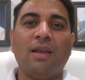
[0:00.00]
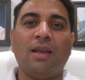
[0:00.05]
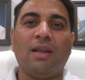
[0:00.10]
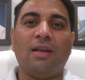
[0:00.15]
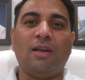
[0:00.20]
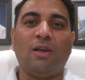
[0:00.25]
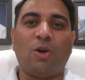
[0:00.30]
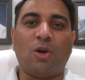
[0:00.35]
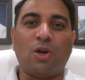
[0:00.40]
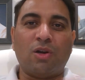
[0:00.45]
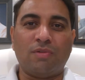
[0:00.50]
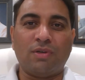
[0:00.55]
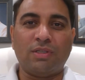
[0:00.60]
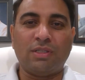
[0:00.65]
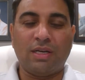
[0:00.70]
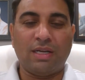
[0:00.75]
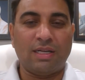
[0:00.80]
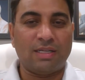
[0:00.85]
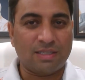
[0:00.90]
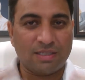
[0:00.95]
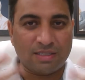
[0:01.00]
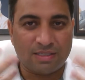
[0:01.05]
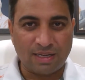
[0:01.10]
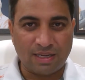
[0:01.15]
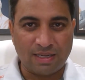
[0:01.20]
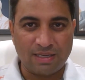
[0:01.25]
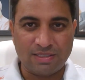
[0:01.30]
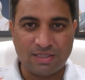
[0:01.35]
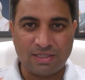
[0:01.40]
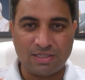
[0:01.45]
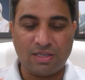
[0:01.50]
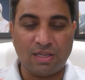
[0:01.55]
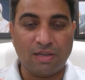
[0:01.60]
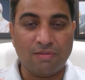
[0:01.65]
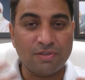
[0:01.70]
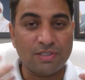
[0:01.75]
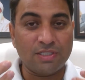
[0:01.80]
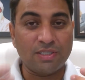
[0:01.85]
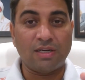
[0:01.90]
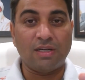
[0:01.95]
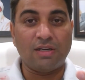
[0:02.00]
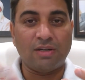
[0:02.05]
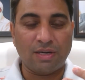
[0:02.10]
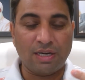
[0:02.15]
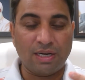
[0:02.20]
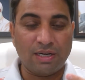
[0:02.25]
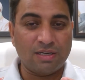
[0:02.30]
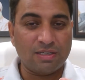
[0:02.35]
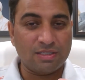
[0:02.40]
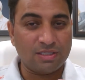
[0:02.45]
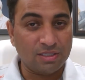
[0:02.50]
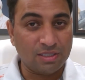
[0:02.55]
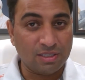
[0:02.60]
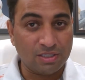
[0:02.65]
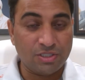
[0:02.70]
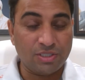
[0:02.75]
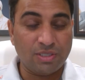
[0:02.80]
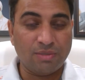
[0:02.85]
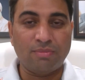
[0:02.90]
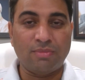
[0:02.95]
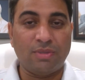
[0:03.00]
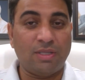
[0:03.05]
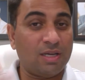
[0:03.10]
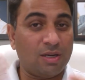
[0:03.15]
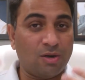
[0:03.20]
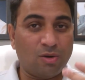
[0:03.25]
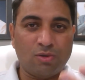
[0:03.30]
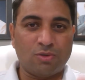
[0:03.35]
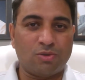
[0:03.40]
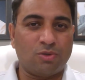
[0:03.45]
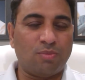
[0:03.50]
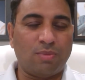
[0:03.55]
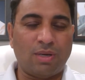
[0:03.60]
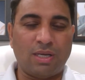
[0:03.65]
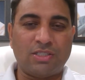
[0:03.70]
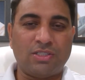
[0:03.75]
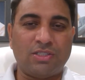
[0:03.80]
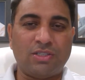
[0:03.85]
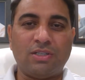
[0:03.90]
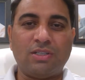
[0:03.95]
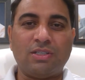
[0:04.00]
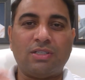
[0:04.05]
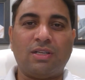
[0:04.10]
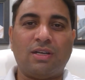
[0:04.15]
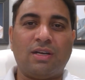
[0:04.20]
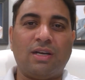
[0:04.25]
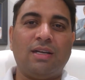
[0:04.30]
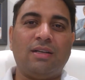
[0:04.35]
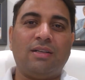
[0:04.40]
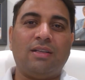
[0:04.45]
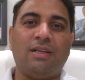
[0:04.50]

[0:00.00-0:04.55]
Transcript: and a lot of other exercises, like physical trainers in the gym, they are also masters, right?